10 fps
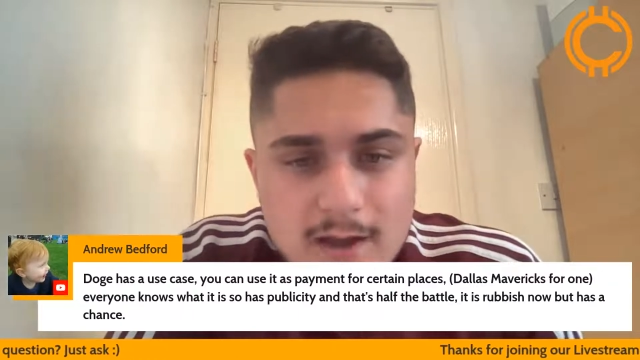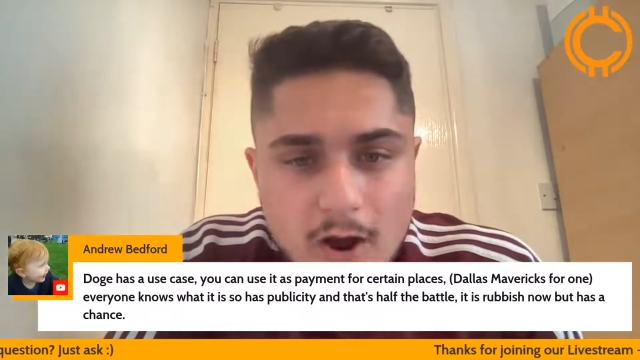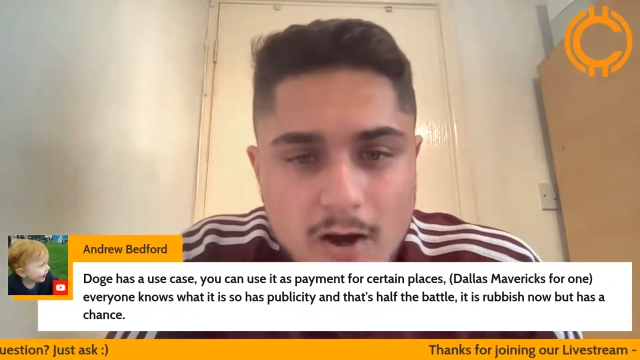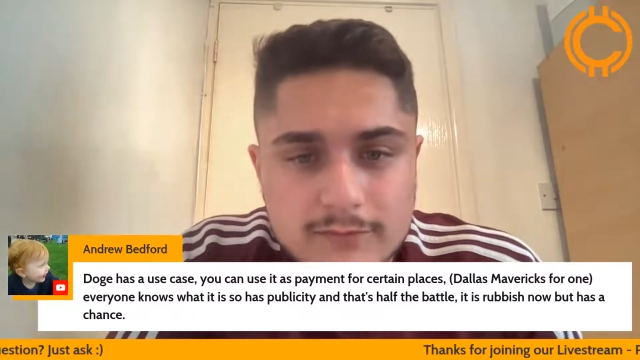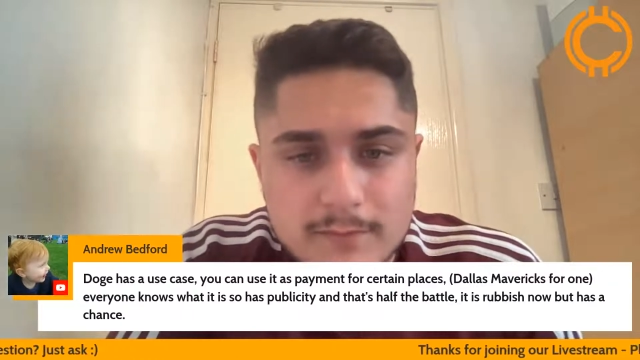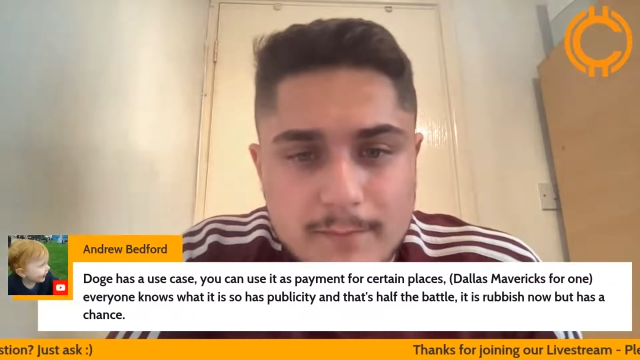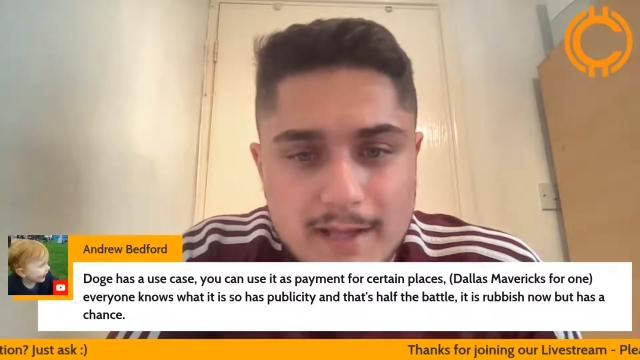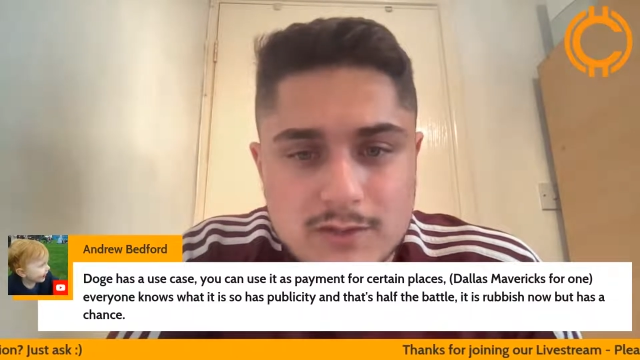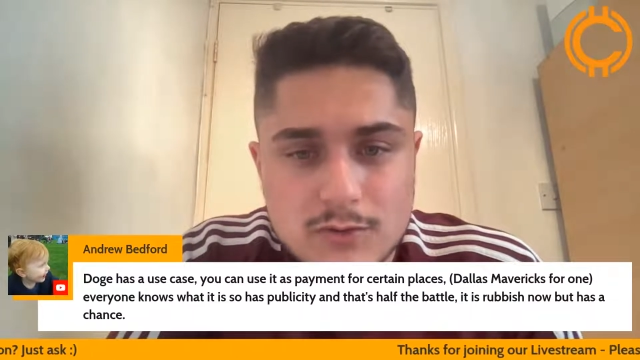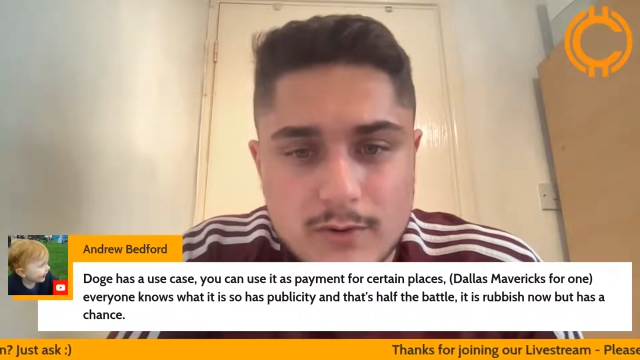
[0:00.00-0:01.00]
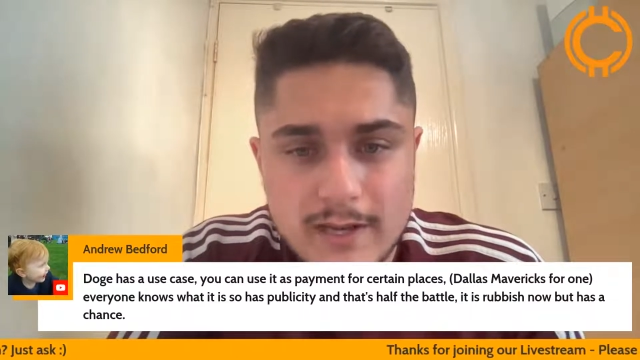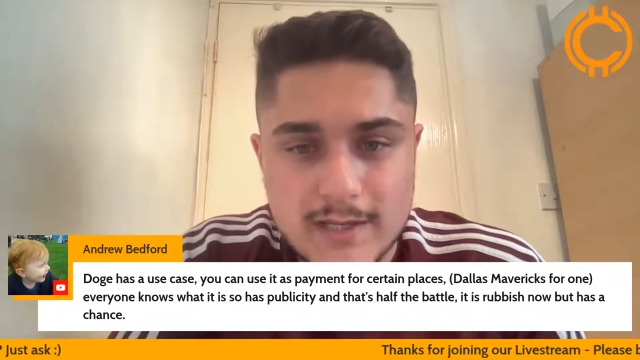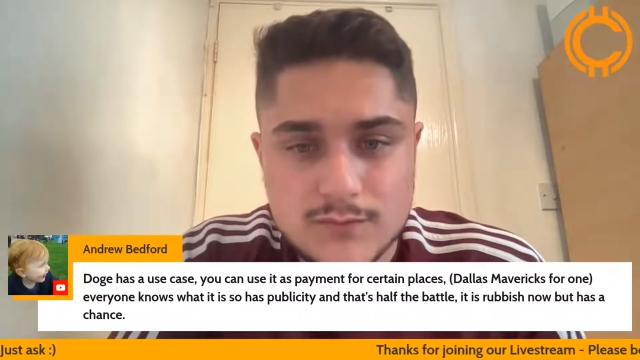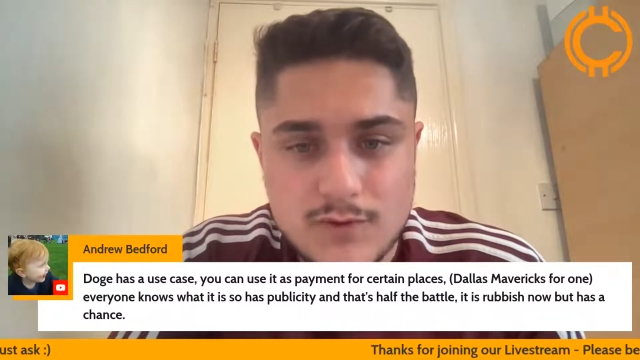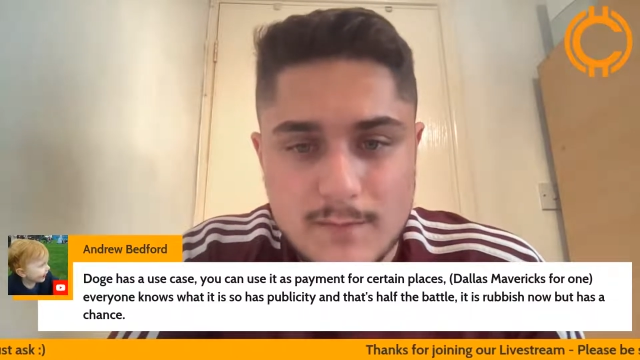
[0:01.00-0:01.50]
half the battle. It
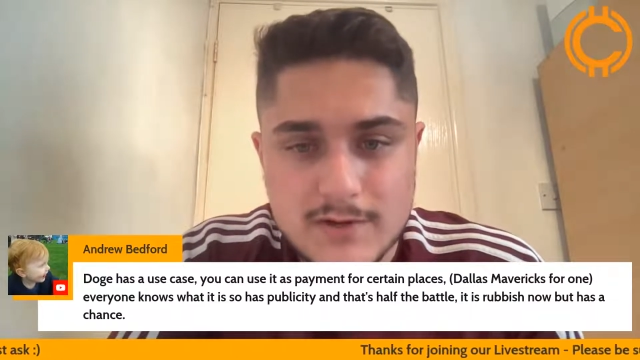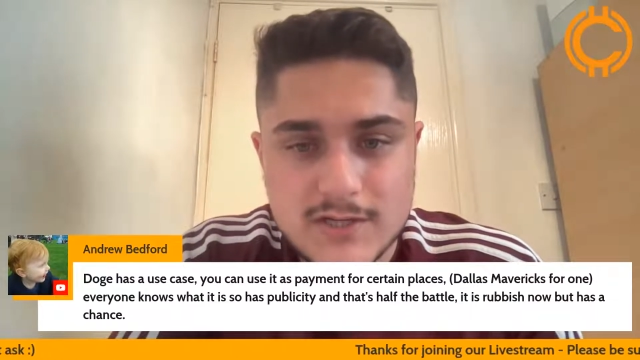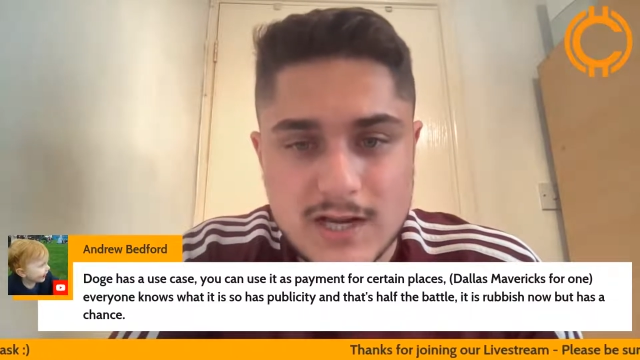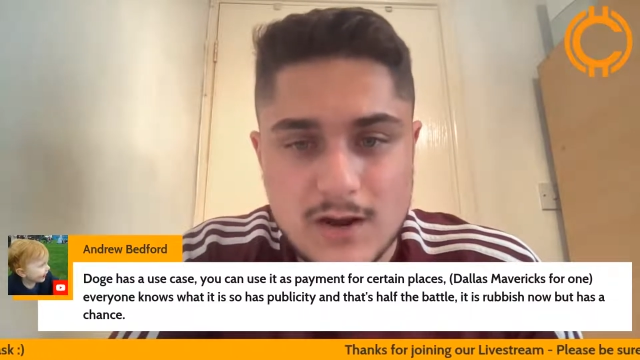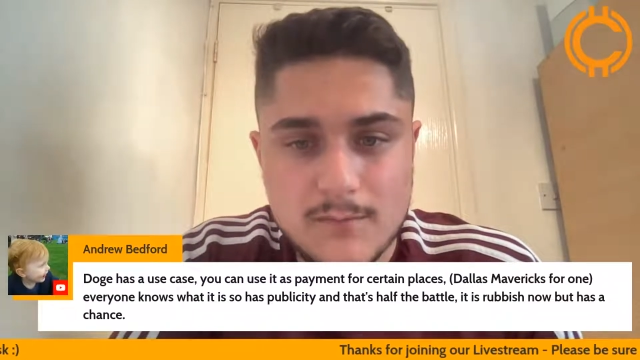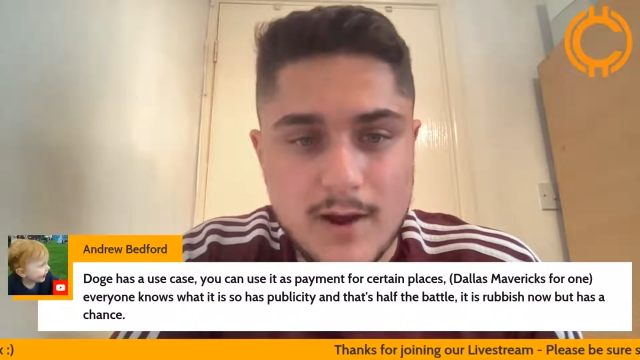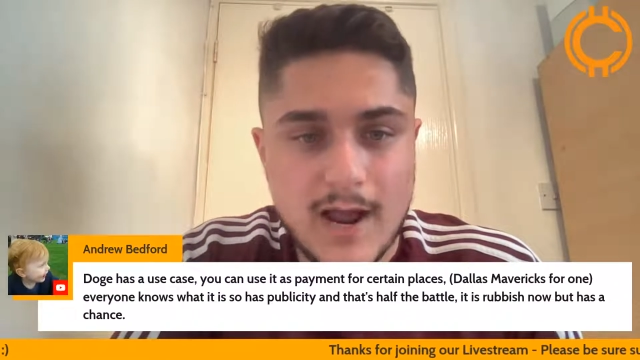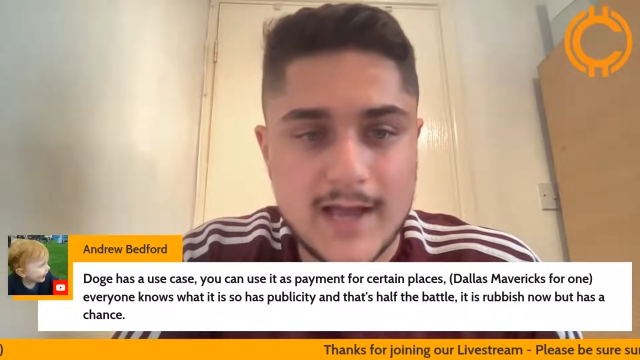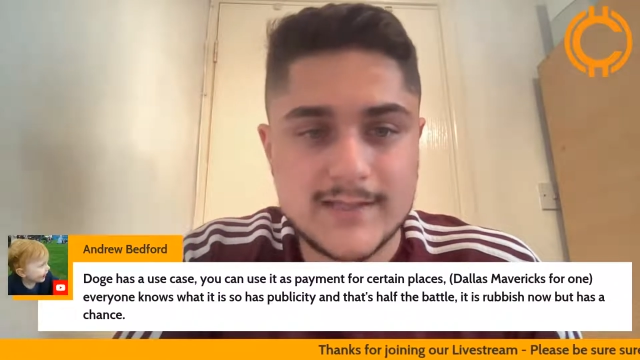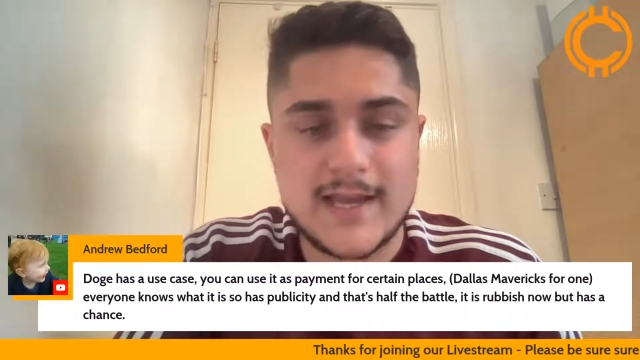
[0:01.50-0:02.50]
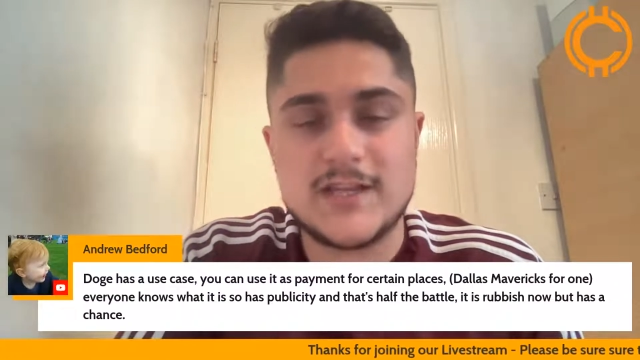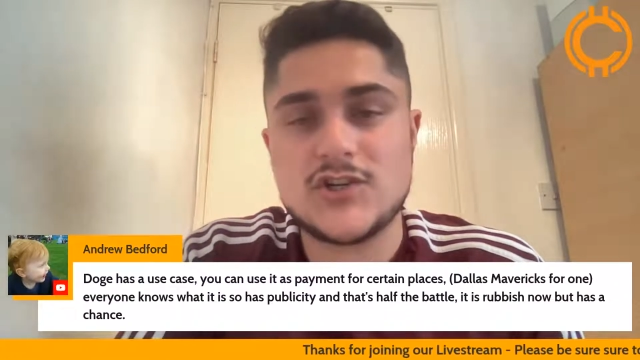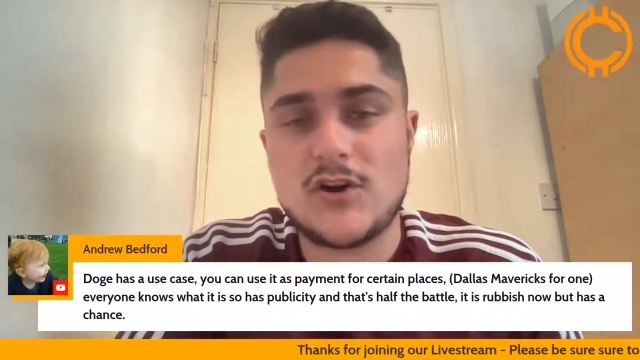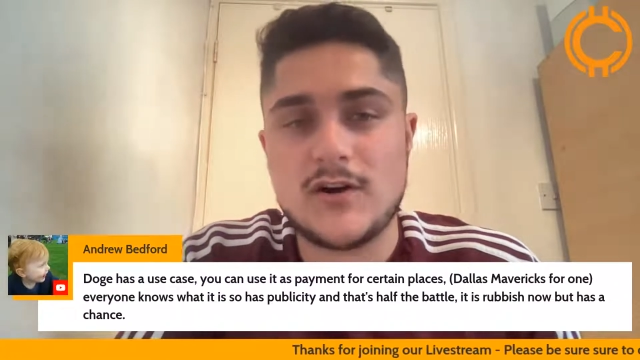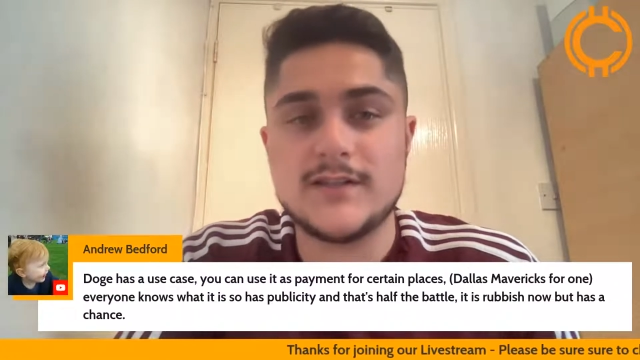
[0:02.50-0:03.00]
is rubbish now, but has a
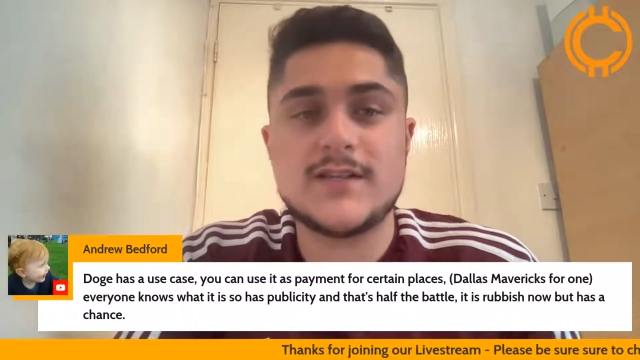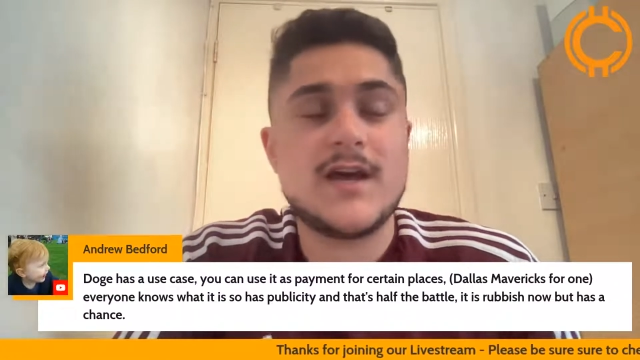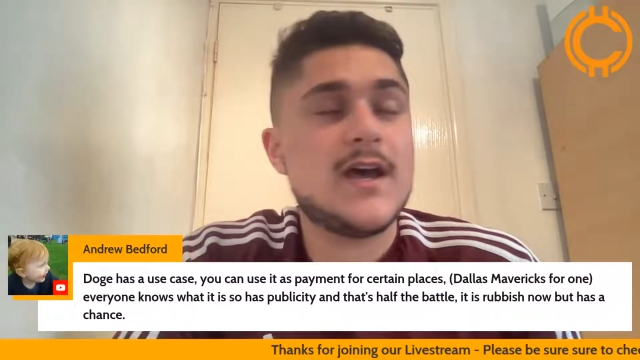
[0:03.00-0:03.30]
chance.